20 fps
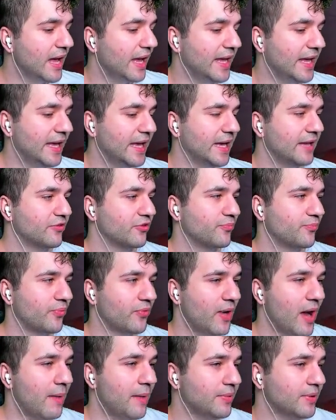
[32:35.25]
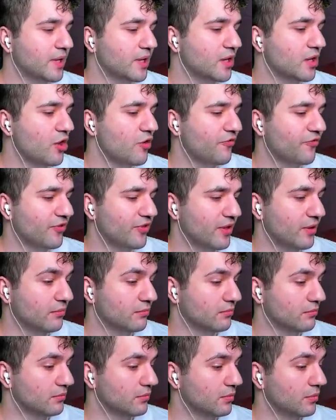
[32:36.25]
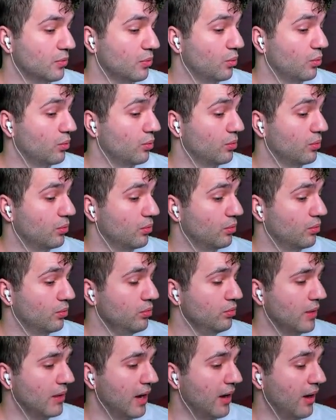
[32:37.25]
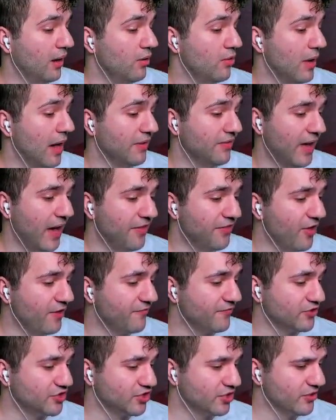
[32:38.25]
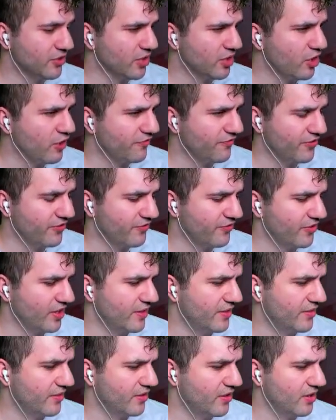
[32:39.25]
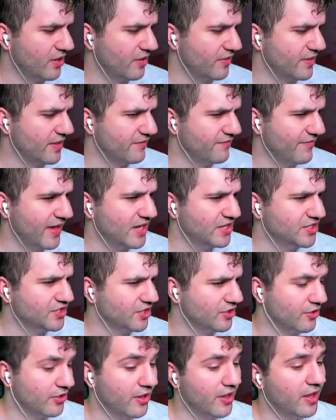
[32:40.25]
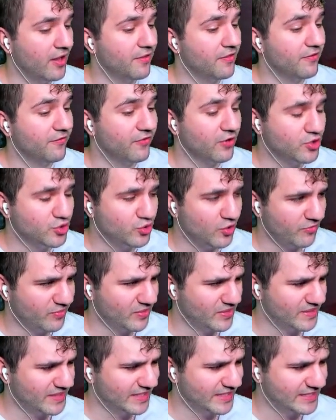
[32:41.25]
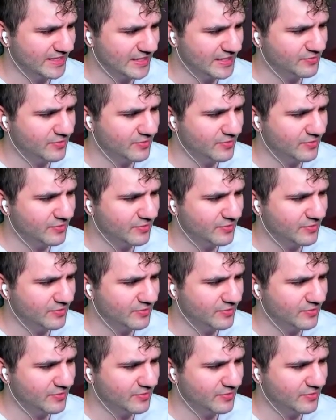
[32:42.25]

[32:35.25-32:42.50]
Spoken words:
And they're probably going to go for the... wow, I thought for sure they're going to go for the Invasion, or the Virtue of Persistence,